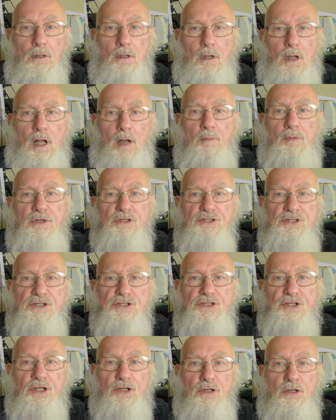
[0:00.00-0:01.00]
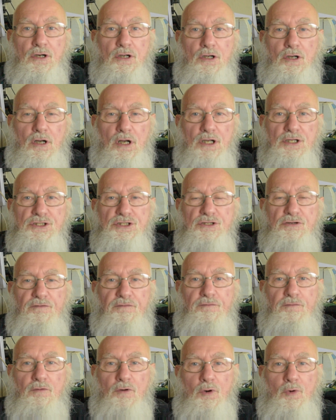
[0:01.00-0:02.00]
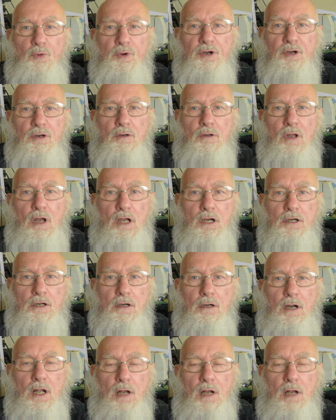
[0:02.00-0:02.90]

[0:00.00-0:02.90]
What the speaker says: How much is it going to cost you for a rear locker?